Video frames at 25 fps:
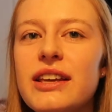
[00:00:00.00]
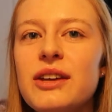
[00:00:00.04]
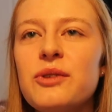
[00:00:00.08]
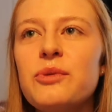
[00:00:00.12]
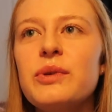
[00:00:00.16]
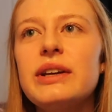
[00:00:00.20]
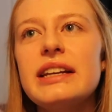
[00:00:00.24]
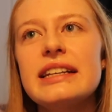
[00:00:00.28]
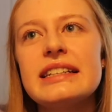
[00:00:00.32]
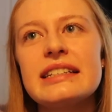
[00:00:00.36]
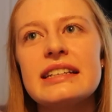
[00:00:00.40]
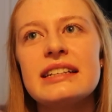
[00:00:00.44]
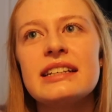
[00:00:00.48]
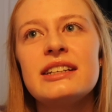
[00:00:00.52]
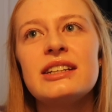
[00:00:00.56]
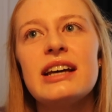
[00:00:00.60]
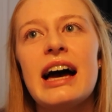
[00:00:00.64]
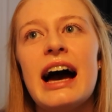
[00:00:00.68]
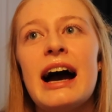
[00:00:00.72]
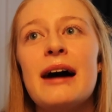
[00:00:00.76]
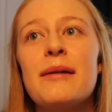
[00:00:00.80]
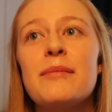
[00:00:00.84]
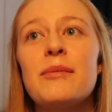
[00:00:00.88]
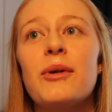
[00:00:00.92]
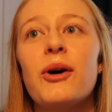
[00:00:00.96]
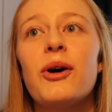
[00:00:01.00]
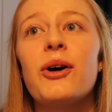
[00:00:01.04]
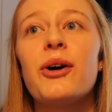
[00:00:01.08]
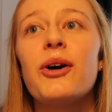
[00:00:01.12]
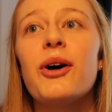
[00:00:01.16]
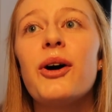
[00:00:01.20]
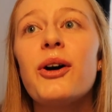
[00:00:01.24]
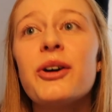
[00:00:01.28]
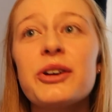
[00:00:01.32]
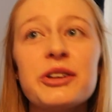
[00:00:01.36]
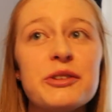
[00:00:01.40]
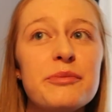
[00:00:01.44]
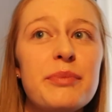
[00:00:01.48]
then we did
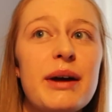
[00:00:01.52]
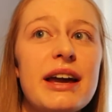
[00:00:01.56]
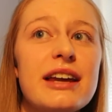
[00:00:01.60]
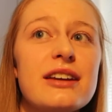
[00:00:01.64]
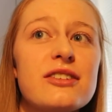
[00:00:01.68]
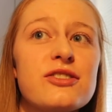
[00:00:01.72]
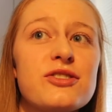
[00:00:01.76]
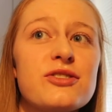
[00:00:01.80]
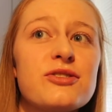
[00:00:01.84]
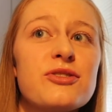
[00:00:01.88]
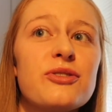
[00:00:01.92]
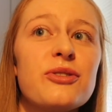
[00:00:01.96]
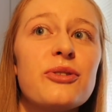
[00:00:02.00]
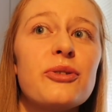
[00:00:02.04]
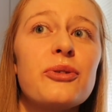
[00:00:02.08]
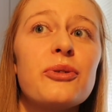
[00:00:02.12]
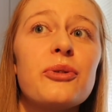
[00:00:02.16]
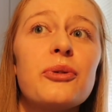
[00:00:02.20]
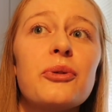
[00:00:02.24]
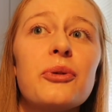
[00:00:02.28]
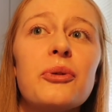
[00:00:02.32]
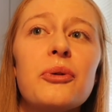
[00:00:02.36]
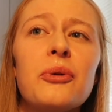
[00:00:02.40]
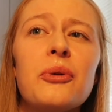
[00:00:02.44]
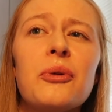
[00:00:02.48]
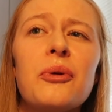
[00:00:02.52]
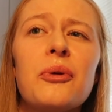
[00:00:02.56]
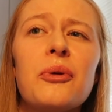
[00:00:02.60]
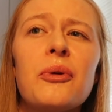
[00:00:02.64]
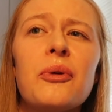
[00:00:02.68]
occupational,